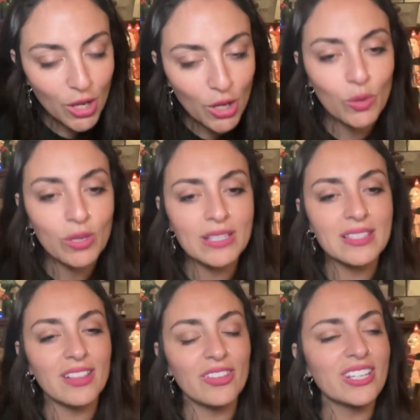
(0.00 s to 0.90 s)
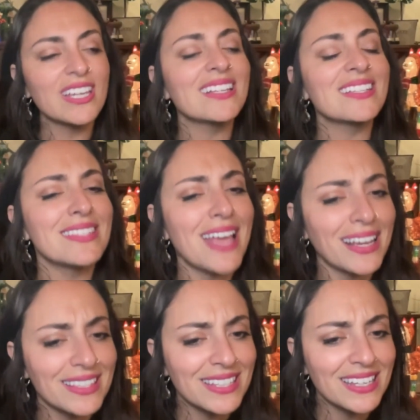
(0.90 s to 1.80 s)
who is looking
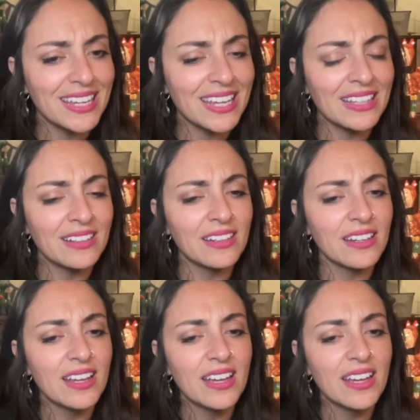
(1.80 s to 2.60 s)
sexy in